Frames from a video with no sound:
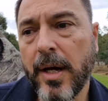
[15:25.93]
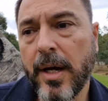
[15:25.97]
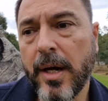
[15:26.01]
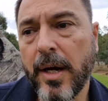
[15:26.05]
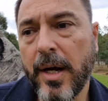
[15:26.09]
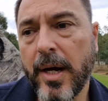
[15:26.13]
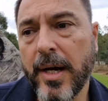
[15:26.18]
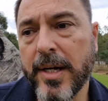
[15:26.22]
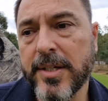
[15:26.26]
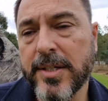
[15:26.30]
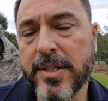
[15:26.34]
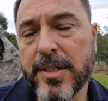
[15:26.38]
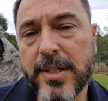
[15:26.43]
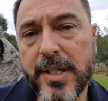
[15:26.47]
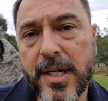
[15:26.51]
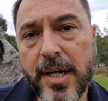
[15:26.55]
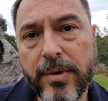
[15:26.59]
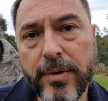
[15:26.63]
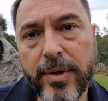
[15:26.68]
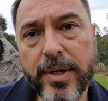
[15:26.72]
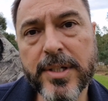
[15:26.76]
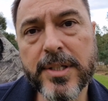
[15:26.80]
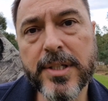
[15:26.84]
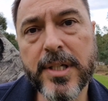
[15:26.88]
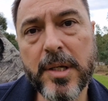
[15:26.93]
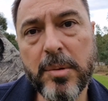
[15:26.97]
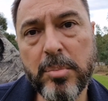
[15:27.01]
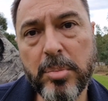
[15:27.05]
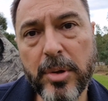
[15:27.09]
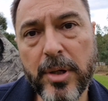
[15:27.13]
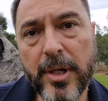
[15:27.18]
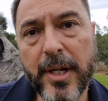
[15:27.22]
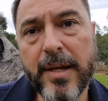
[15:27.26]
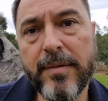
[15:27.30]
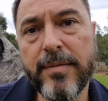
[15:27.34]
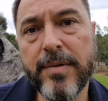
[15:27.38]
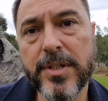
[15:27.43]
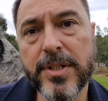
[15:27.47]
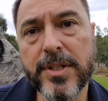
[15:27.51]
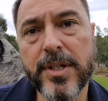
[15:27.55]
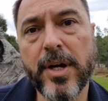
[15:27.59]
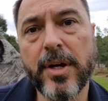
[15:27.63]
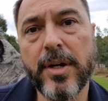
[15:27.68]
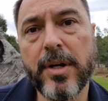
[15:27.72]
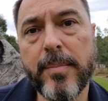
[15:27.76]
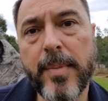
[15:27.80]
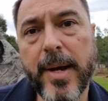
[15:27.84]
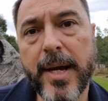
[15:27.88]
I seriously believe it's
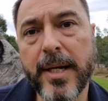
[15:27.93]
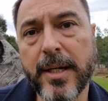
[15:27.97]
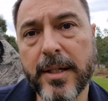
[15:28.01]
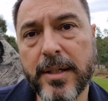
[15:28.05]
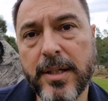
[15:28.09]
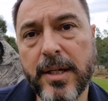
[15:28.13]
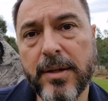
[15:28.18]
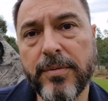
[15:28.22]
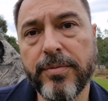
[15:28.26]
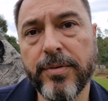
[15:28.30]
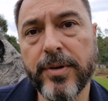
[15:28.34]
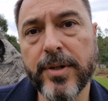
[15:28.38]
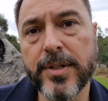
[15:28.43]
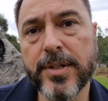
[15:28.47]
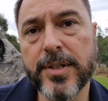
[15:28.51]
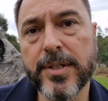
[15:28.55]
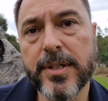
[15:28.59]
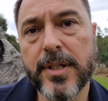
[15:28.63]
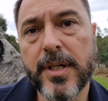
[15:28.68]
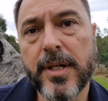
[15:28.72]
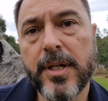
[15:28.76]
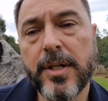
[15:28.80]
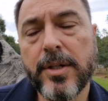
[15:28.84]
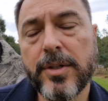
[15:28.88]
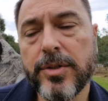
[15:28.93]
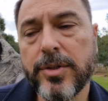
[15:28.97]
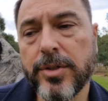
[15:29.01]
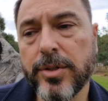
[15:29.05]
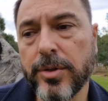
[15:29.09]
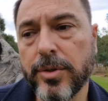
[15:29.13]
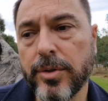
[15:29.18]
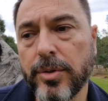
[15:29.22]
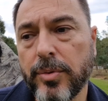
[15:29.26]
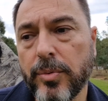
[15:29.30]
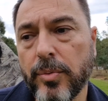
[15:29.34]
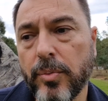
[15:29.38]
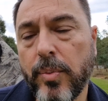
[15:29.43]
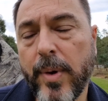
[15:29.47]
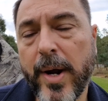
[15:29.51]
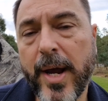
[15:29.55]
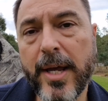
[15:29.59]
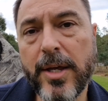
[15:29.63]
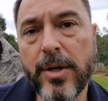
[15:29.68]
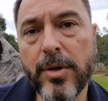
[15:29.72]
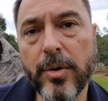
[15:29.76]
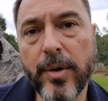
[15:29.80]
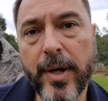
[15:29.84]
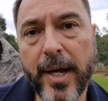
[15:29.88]
going to make a difference to where
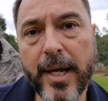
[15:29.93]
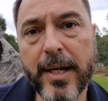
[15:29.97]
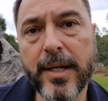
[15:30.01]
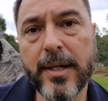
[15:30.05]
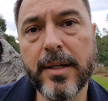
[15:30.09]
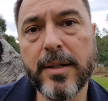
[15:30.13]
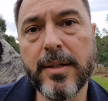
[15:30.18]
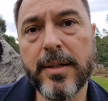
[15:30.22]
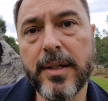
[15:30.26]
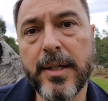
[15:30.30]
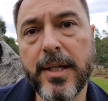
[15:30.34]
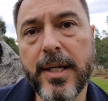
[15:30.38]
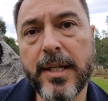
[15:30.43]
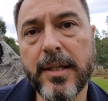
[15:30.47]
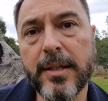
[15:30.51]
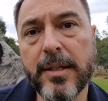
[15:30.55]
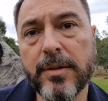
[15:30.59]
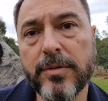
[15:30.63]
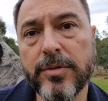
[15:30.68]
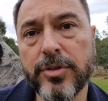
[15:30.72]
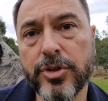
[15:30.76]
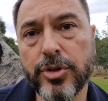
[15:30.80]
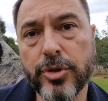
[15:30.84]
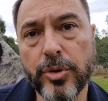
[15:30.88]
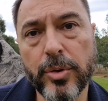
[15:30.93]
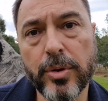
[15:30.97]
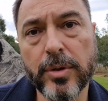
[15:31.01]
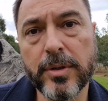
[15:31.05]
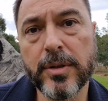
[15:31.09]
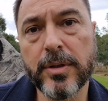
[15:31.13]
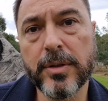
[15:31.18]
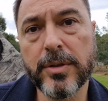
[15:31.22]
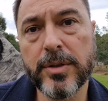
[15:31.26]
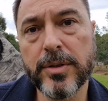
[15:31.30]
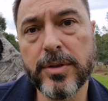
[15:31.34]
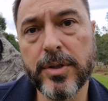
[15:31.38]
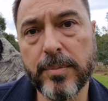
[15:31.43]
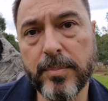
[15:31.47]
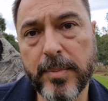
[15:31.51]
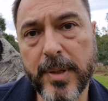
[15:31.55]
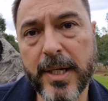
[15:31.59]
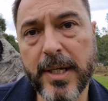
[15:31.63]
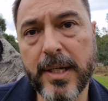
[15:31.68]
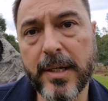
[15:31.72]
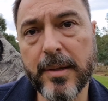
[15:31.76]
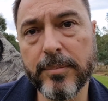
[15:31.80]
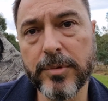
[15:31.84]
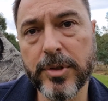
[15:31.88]
you're headed in the short to
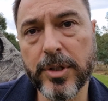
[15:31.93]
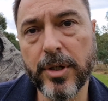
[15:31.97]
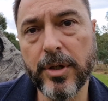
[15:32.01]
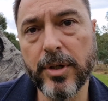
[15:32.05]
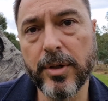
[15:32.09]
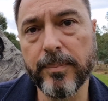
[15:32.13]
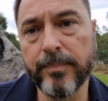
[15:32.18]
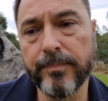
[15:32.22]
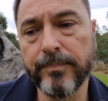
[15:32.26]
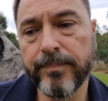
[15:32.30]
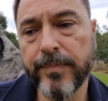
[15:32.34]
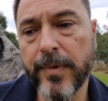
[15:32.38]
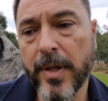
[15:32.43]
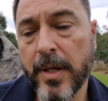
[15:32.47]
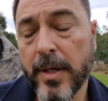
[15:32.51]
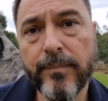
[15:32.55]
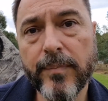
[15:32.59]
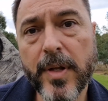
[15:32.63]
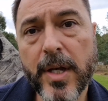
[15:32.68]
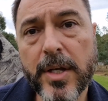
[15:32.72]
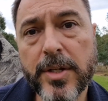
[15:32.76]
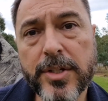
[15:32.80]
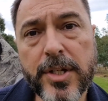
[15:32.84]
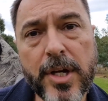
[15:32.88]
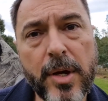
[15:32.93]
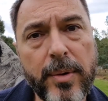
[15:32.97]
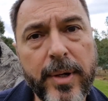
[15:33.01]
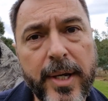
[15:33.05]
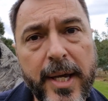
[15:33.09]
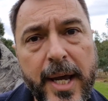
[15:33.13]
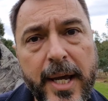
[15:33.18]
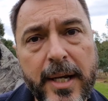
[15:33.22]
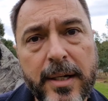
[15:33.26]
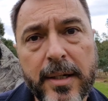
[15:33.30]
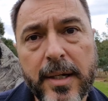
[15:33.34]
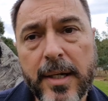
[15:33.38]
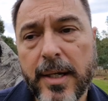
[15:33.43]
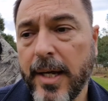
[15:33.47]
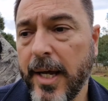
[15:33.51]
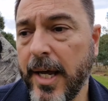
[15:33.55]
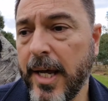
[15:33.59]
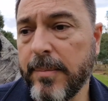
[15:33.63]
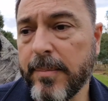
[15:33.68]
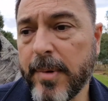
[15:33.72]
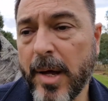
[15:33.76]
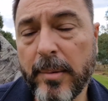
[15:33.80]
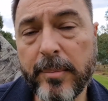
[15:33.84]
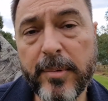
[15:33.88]
medium term. So again,
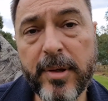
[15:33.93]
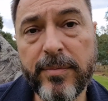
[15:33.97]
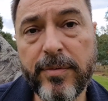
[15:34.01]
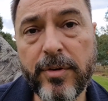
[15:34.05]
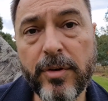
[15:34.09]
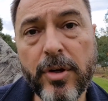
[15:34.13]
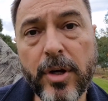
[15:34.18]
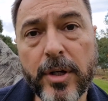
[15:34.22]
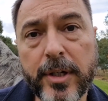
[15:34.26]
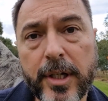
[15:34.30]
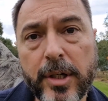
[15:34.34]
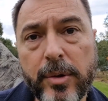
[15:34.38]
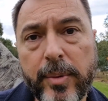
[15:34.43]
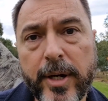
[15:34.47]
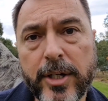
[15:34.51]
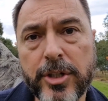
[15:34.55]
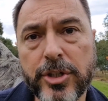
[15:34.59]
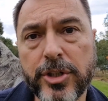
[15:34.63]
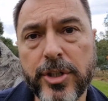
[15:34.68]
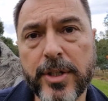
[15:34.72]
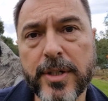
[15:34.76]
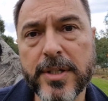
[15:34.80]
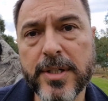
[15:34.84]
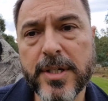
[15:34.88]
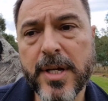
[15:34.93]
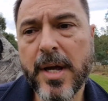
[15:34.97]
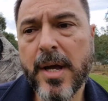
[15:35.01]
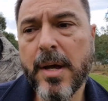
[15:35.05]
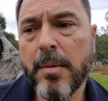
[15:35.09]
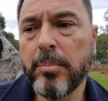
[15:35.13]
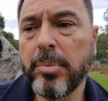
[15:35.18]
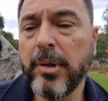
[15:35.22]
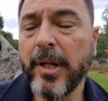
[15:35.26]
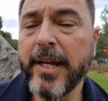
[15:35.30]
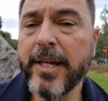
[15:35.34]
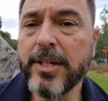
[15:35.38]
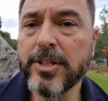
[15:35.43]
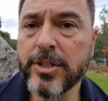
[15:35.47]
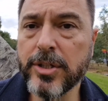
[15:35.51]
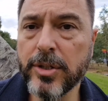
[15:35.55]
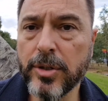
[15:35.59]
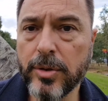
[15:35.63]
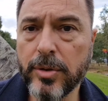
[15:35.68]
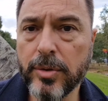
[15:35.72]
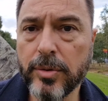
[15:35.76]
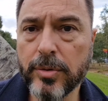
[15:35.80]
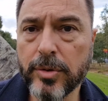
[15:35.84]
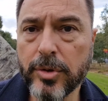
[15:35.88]
email me if you've got any questions. Please
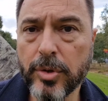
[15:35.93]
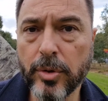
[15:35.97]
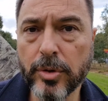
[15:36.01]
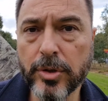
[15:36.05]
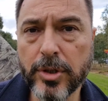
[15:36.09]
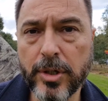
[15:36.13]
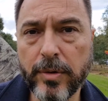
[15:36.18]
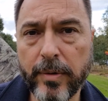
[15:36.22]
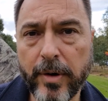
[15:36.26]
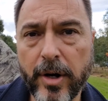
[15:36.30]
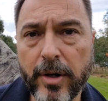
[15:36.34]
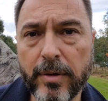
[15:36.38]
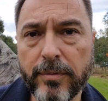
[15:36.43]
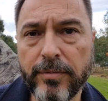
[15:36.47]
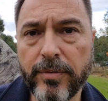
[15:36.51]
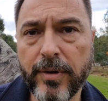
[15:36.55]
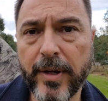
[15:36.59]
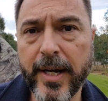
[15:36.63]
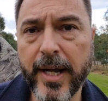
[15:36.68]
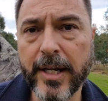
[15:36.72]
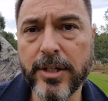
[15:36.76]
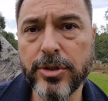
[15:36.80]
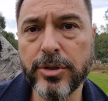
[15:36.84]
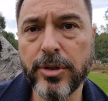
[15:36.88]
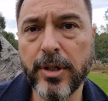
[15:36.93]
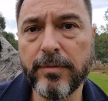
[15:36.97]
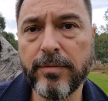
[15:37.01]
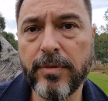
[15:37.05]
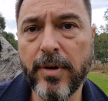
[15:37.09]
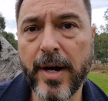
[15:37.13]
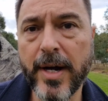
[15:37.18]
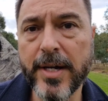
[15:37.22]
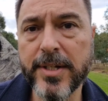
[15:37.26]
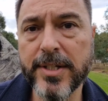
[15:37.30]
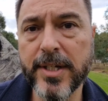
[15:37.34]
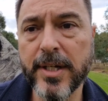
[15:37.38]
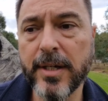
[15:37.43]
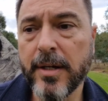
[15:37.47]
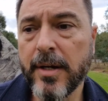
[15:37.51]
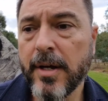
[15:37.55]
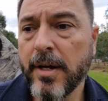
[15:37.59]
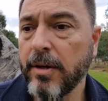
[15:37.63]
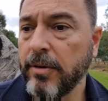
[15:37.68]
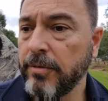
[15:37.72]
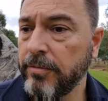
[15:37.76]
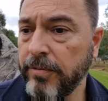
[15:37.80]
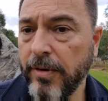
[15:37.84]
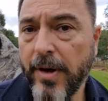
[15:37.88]
do talk to your own financial advisor,
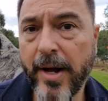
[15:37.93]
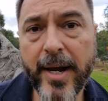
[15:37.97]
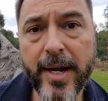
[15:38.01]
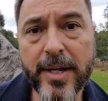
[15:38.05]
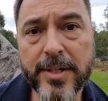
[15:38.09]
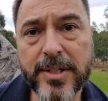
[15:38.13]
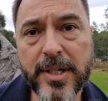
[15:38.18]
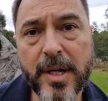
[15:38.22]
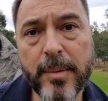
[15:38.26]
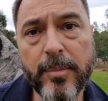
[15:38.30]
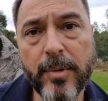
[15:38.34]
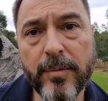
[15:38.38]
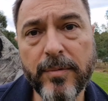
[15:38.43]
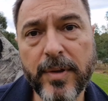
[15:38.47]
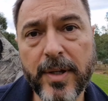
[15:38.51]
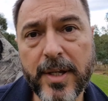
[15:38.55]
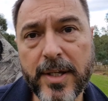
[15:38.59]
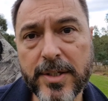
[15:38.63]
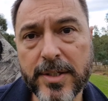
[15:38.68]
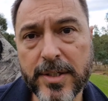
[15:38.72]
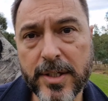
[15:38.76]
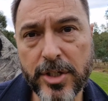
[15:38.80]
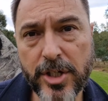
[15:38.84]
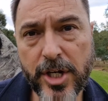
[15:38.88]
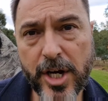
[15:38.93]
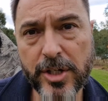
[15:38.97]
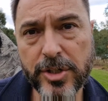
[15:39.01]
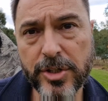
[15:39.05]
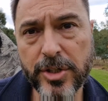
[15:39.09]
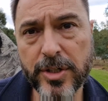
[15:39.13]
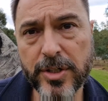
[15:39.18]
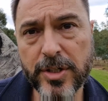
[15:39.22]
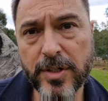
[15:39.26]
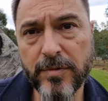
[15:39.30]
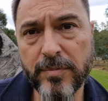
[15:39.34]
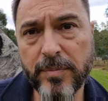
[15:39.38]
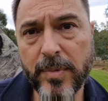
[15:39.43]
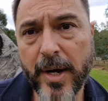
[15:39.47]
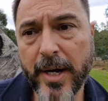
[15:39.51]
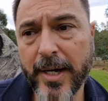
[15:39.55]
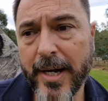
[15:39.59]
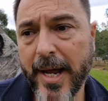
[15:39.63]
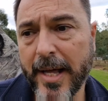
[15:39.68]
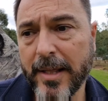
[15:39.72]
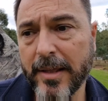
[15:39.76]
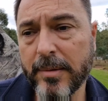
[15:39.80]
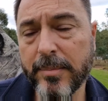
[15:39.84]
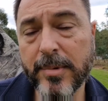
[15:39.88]
fire some of these suggestions of mine
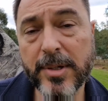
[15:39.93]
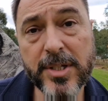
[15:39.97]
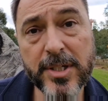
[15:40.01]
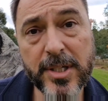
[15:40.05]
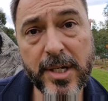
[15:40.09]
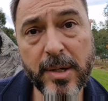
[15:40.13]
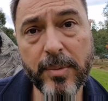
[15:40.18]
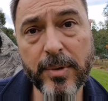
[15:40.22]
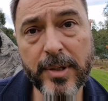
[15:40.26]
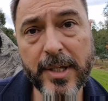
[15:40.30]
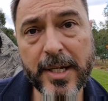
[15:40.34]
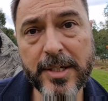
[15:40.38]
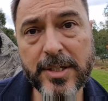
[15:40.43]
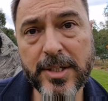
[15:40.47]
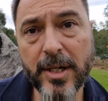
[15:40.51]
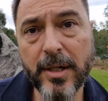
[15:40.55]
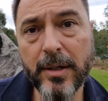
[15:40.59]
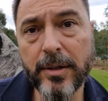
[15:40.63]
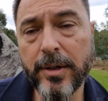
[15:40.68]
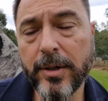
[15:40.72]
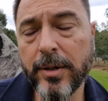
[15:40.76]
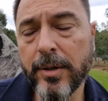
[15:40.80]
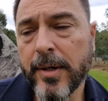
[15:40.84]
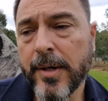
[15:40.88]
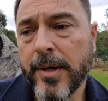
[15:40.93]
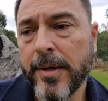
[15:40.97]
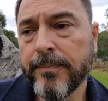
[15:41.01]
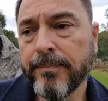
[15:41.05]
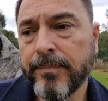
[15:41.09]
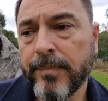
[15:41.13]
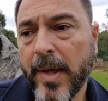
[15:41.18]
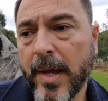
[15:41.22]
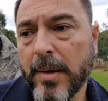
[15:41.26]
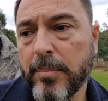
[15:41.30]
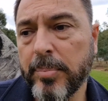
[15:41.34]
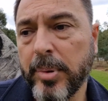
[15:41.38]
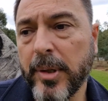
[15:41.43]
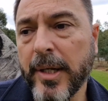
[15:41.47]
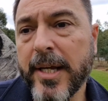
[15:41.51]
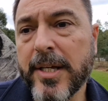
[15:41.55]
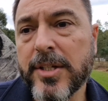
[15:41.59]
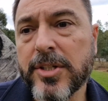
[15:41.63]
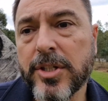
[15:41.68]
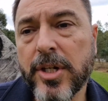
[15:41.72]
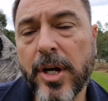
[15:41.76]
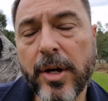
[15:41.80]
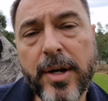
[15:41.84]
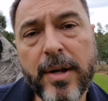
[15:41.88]
at them and see what they tell you. And
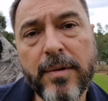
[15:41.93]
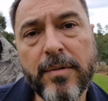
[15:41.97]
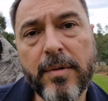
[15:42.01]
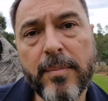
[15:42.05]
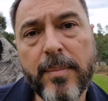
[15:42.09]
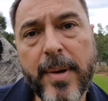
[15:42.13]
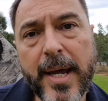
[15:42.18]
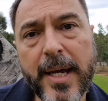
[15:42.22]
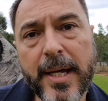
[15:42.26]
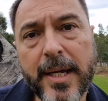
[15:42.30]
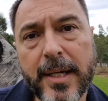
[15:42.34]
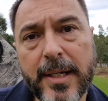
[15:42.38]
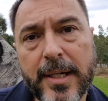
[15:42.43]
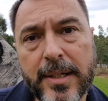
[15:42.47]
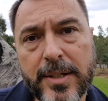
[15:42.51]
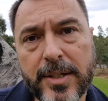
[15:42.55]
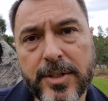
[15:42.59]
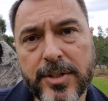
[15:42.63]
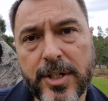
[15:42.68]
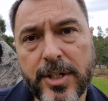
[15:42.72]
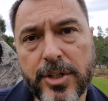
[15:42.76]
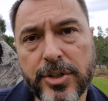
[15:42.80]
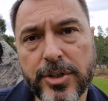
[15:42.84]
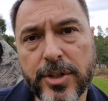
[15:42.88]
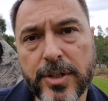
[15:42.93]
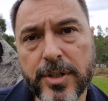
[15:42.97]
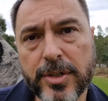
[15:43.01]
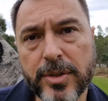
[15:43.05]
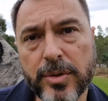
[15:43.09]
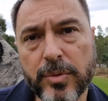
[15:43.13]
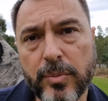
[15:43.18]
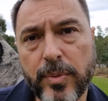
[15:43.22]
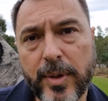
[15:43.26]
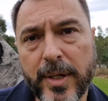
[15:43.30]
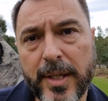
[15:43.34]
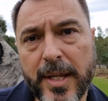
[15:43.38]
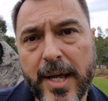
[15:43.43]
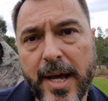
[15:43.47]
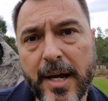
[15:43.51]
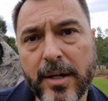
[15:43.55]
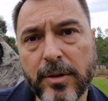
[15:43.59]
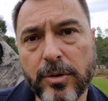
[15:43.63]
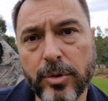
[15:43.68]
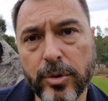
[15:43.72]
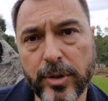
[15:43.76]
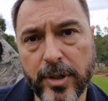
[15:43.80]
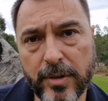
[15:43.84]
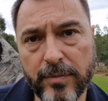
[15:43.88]
please don't ever make any decisions
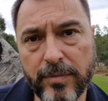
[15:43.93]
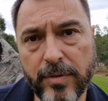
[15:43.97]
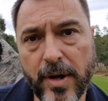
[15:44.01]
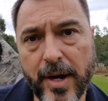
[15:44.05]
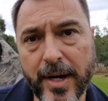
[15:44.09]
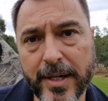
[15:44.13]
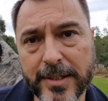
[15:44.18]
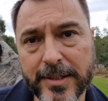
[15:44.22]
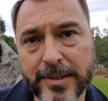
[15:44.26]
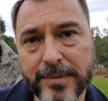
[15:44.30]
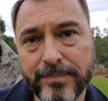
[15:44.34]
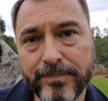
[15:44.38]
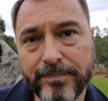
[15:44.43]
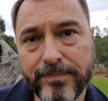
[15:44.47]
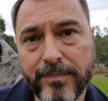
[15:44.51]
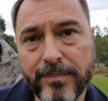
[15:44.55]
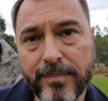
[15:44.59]
without good advice.